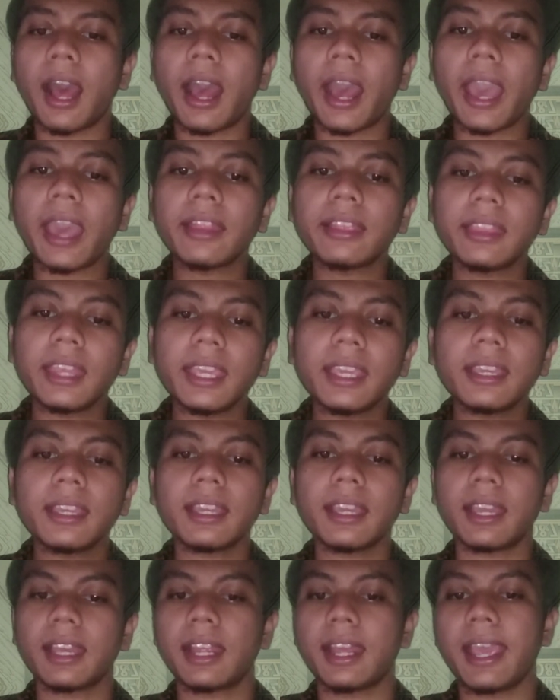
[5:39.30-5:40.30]
I think
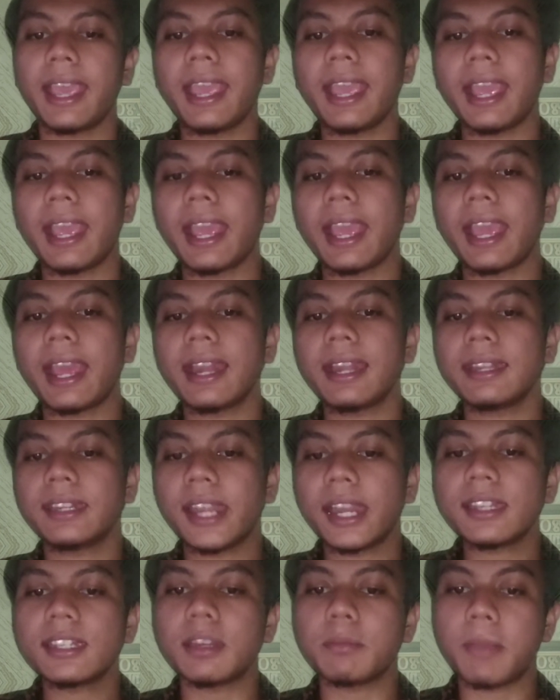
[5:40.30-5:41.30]

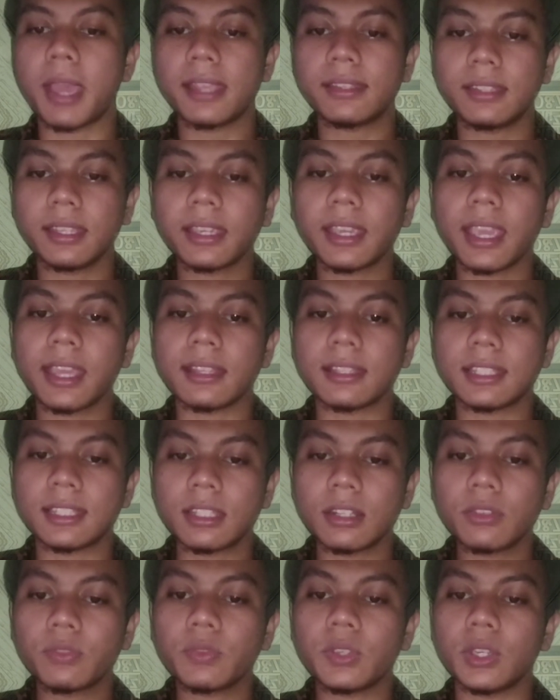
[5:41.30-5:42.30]
that the basic
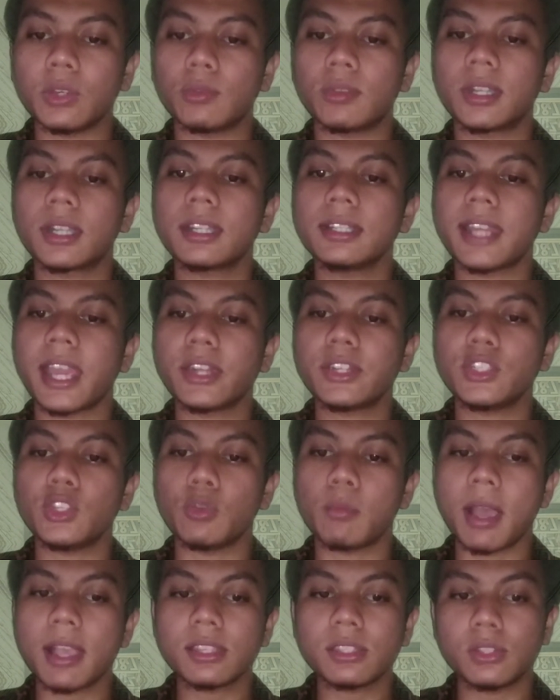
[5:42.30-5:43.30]
interviewer that
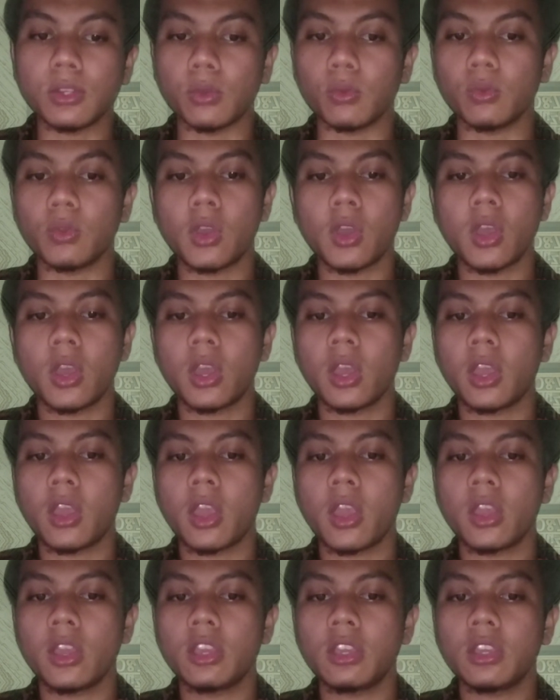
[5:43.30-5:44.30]
you must know.
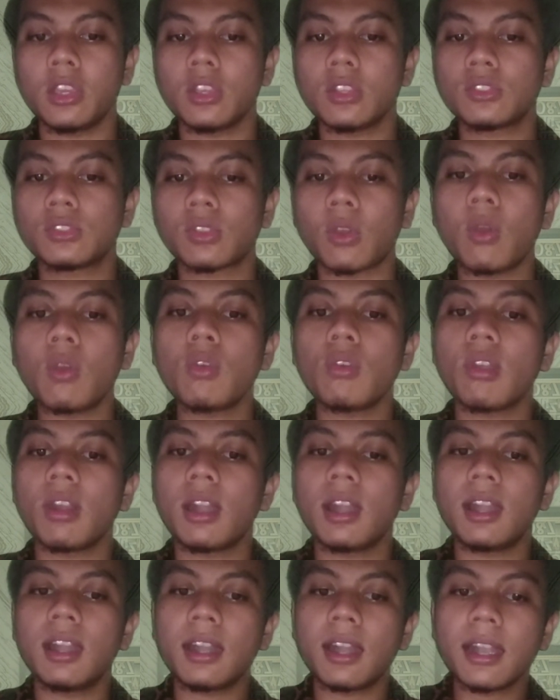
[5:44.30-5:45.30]
So
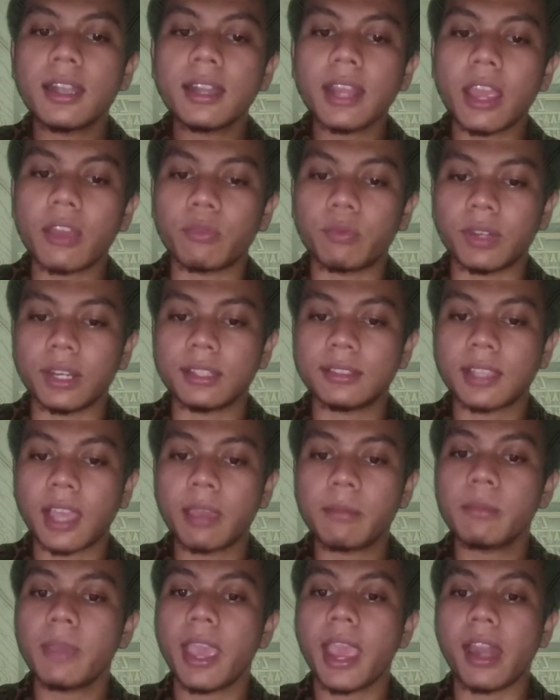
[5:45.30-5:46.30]
learn every
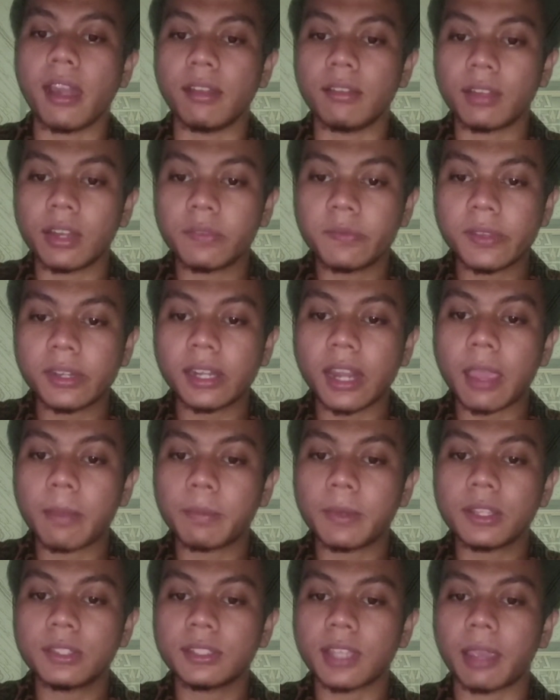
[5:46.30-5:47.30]
time and repeat
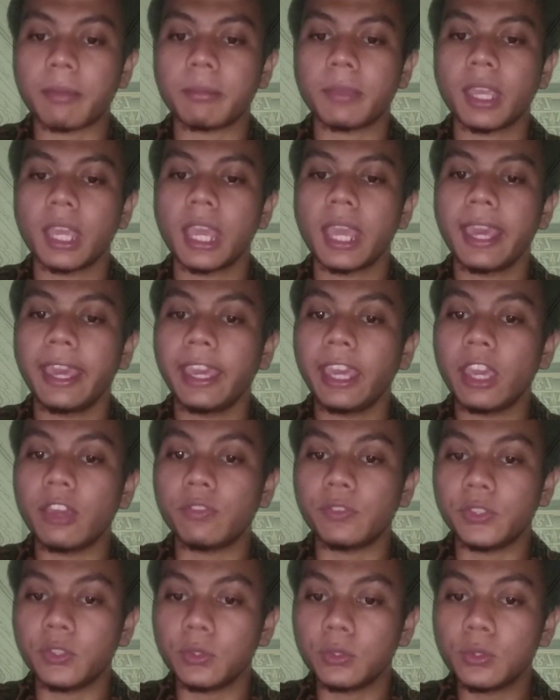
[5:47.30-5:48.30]
every time.
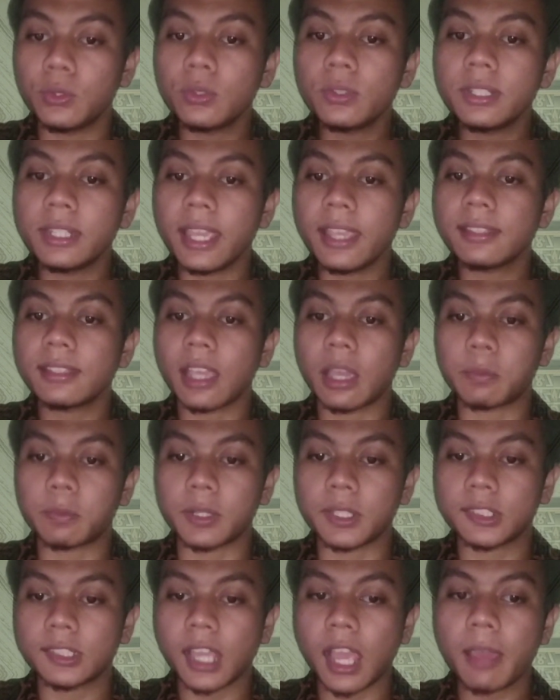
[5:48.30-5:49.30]
If you do this
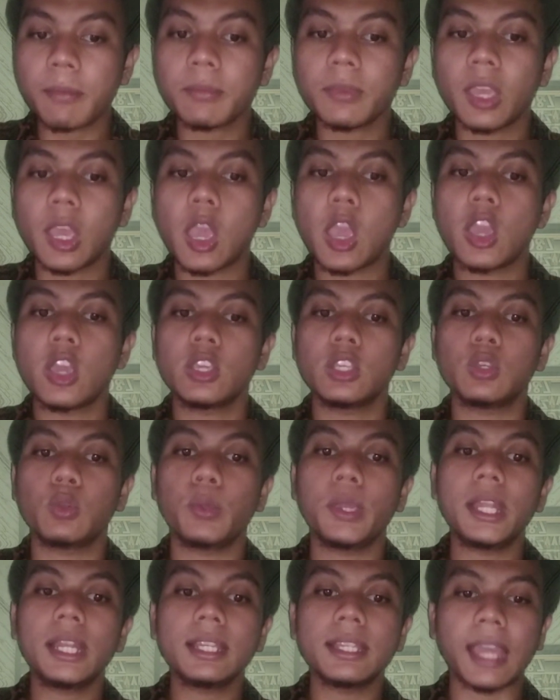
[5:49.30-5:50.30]
every time,
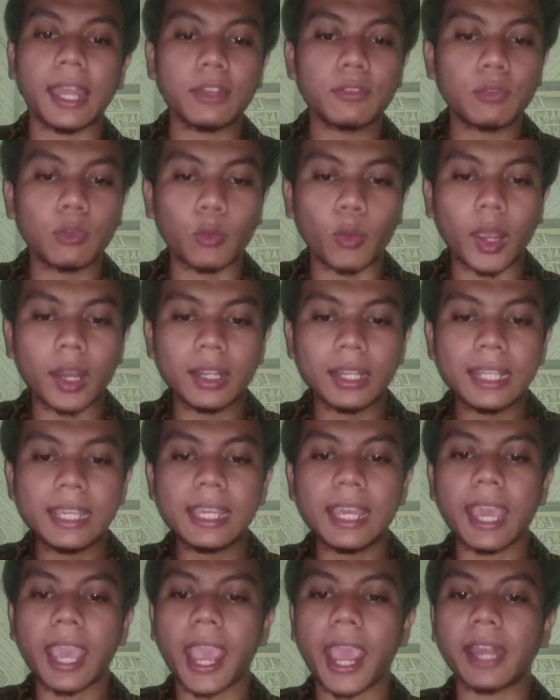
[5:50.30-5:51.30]
you will get
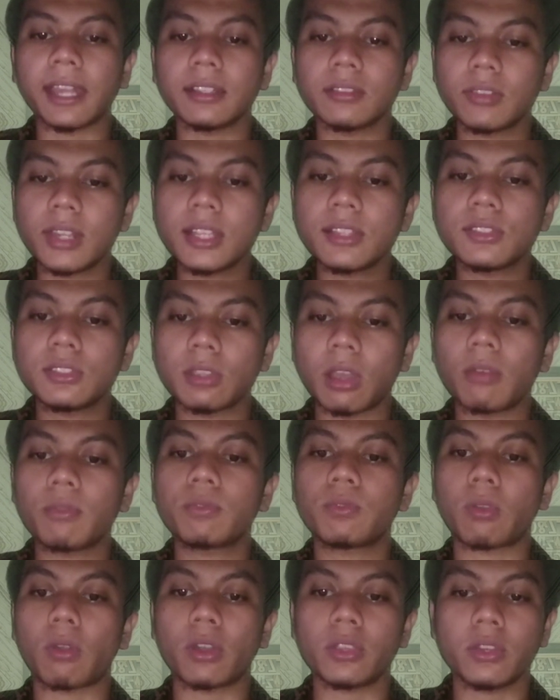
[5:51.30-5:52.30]
fluently and great
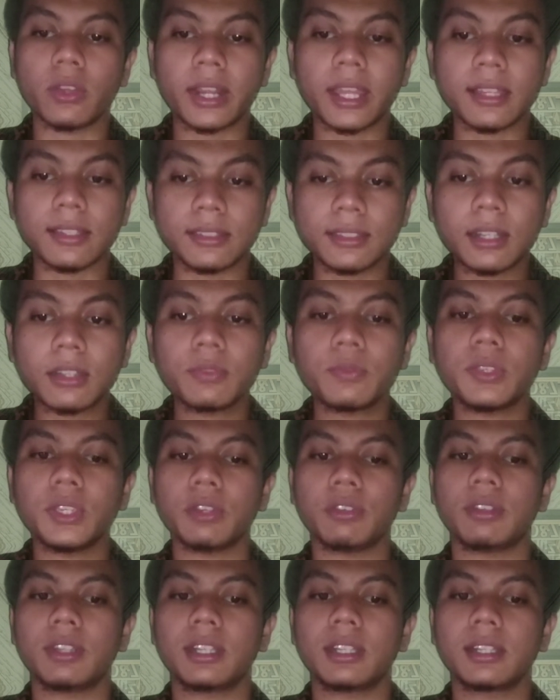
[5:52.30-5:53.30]
job for your
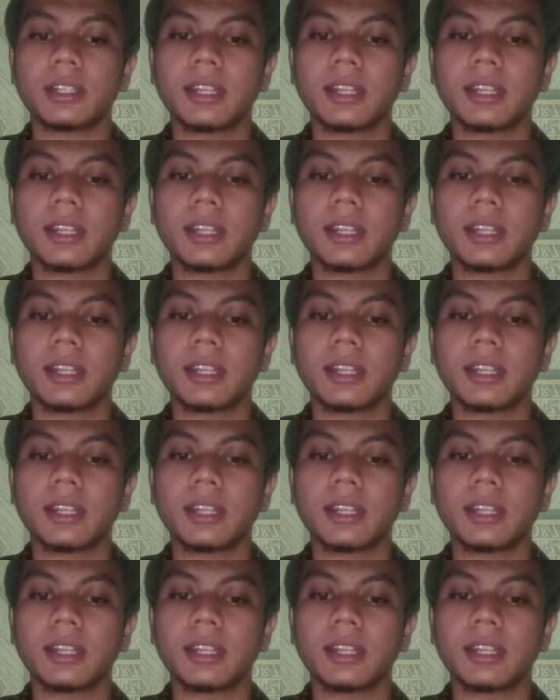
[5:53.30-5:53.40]
interviewer.